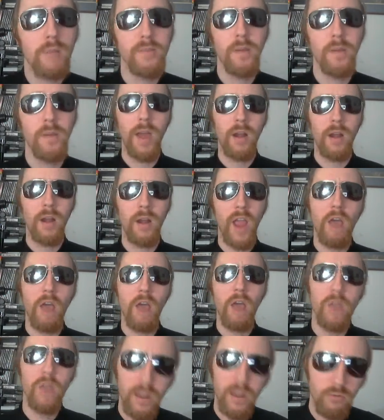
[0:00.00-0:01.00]
no matter
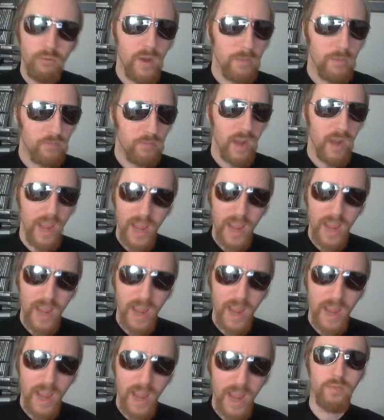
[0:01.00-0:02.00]
how
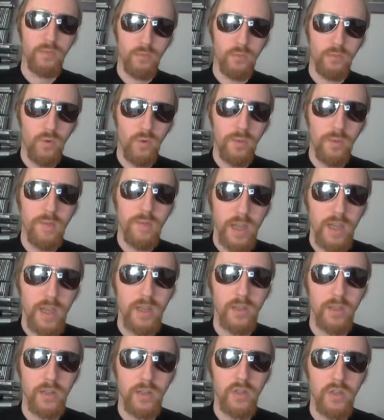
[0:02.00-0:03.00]
irreprehensible the woman
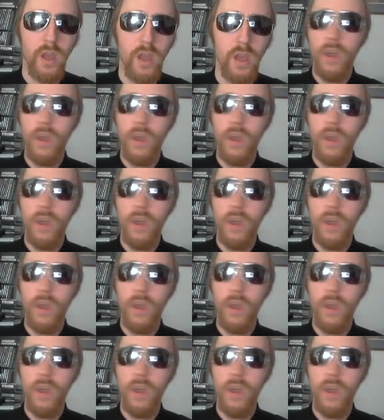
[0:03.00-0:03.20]
is,